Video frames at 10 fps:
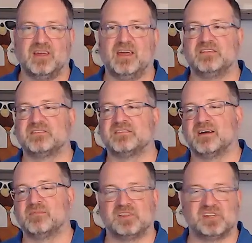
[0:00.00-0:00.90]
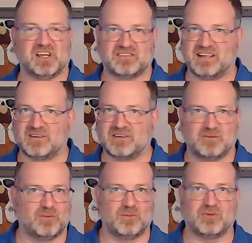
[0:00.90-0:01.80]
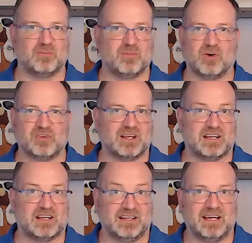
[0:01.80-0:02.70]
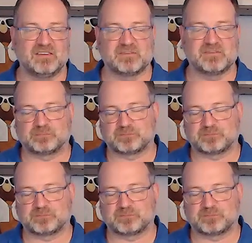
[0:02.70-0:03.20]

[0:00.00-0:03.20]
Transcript: And just like with most other clients,